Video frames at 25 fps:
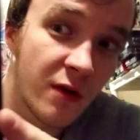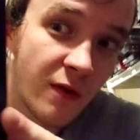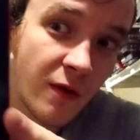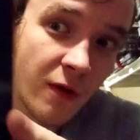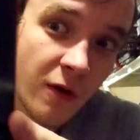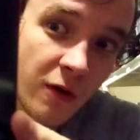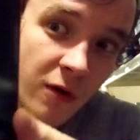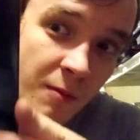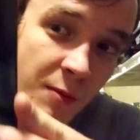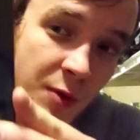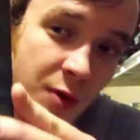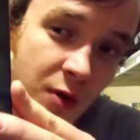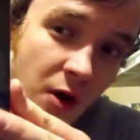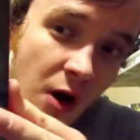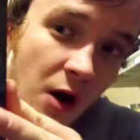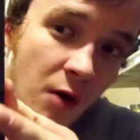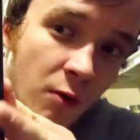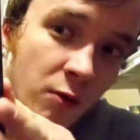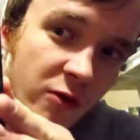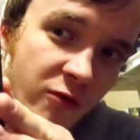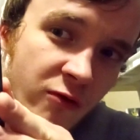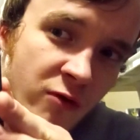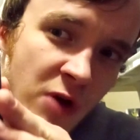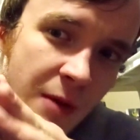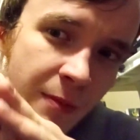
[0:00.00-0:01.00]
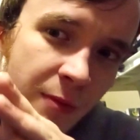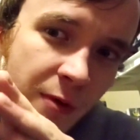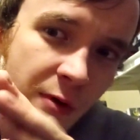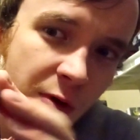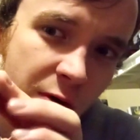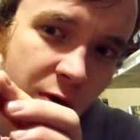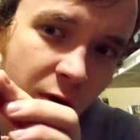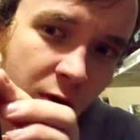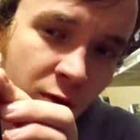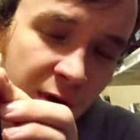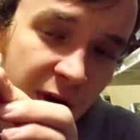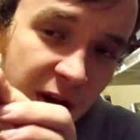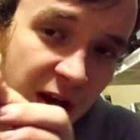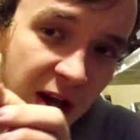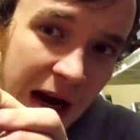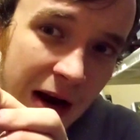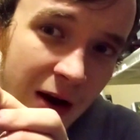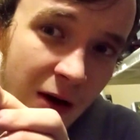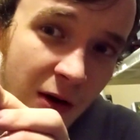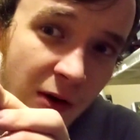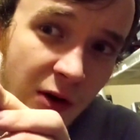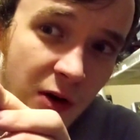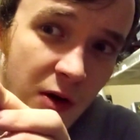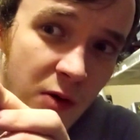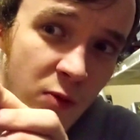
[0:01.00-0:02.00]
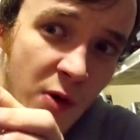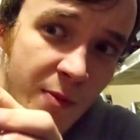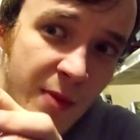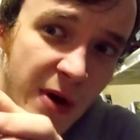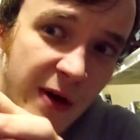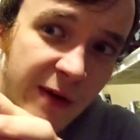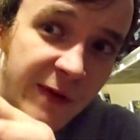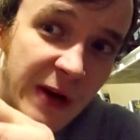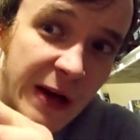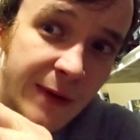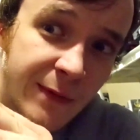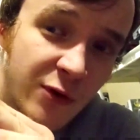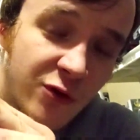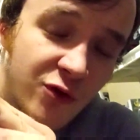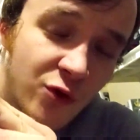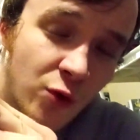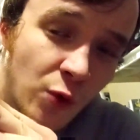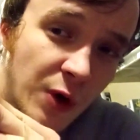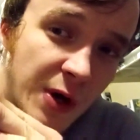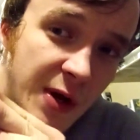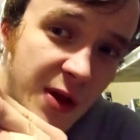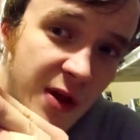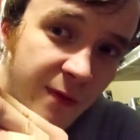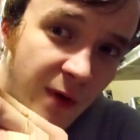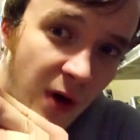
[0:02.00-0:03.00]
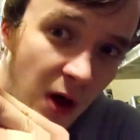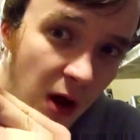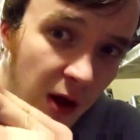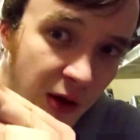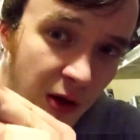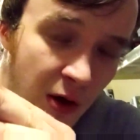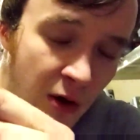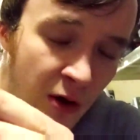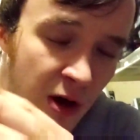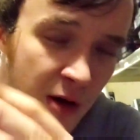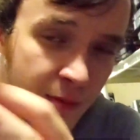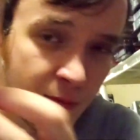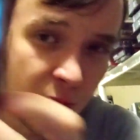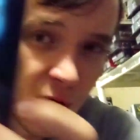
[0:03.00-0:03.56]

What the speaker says: from Star Wars Rebels. Great character, one of my favorite droids of all time,